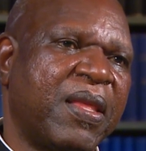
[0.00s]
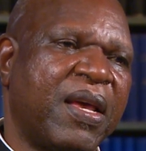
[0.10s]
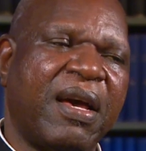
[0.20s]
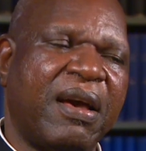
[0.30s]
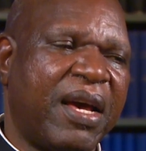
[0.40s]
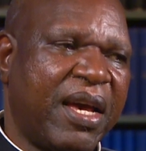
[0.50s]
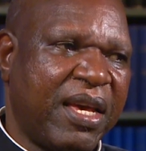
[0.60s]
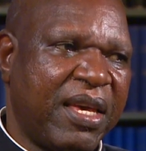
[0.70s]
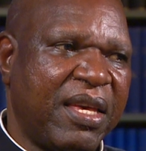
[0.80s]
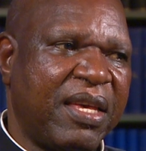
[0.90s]

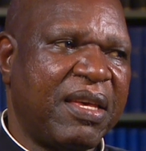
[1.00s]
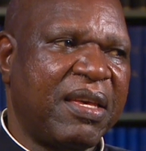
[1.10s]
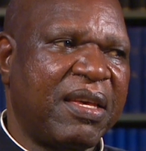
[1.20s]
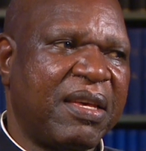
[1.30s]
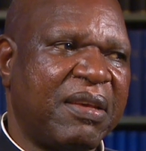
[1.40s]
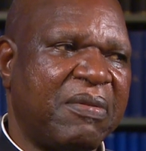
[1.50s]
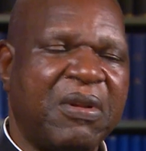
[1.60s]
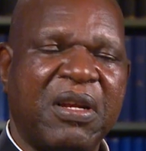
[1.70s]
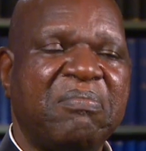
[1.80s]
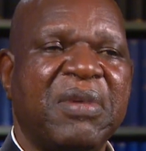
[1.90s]
I will
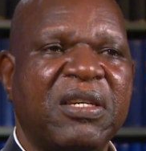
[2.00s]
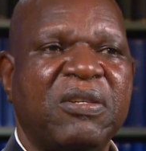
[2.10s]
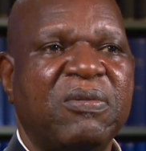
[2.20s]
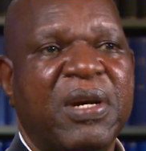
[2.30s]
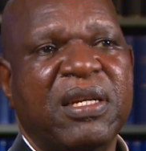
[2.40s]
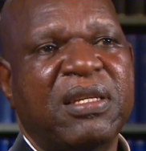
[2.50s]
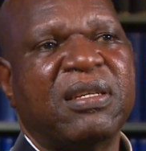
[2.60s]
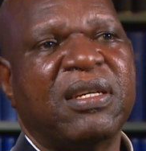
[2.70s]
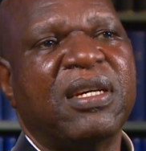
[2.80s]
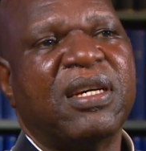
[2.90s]
not mix weights.